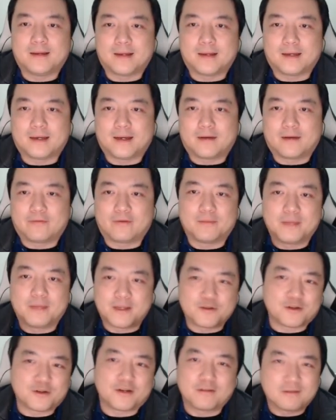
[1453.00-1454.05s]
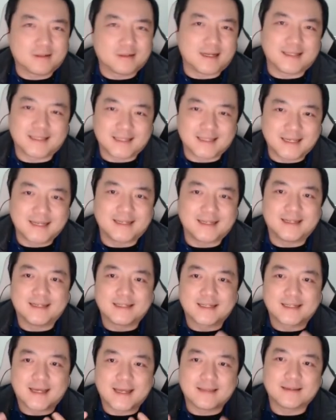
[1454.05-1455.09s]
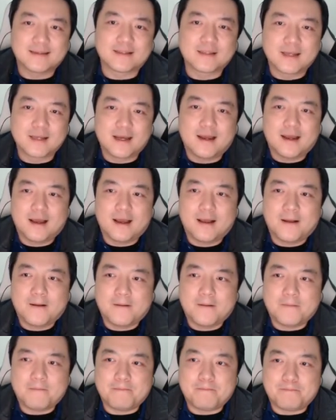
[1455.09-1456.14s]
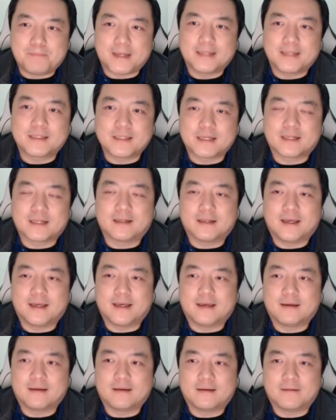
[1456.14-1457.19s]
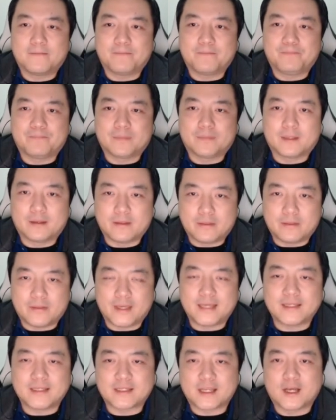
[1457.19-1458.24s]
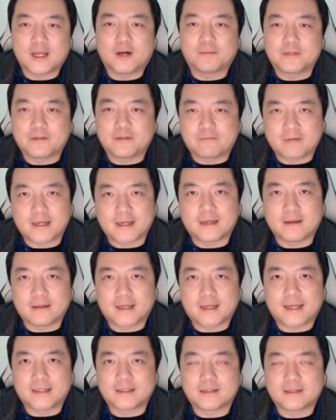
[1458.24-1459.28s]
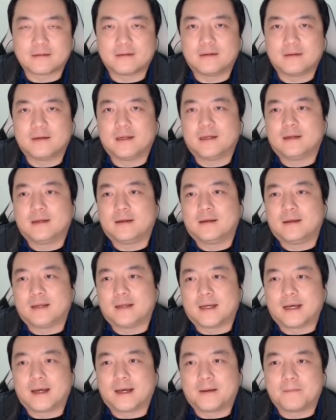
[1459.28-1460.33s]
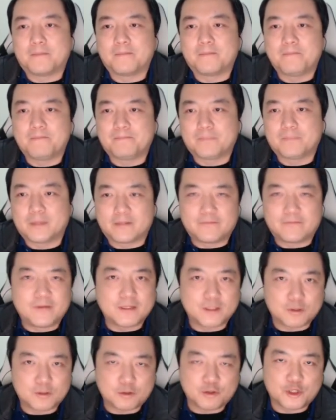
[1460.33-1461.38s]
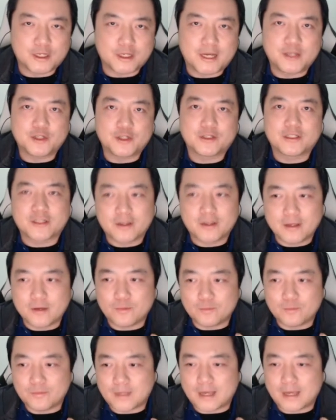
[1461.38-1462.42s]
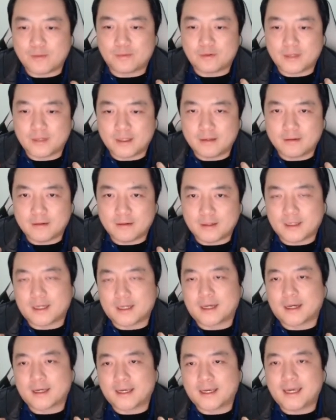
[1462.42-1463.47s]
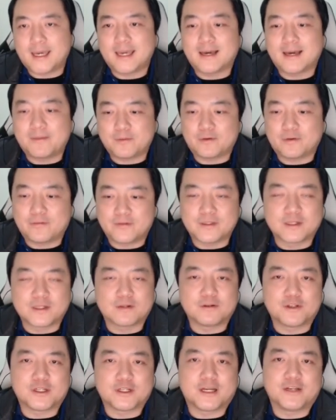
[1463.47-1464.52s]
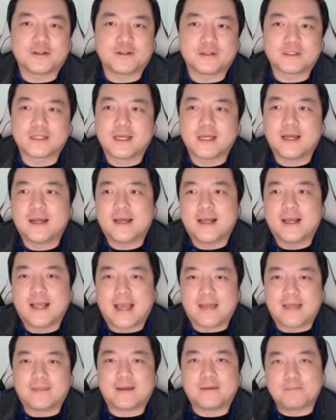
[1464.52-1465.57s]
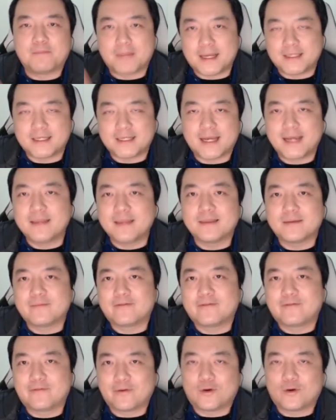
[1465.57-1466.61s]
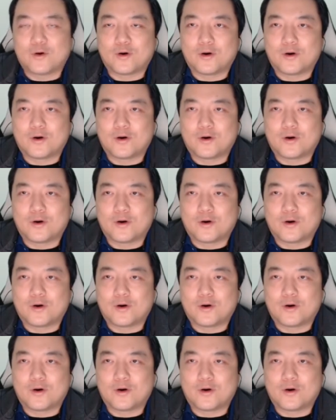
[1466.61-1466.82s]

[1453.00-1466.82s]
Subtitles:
from the adrenal glands and kidneys, and basically these help to regulate the physical changes. So they will key up your physical changes and then maintain them for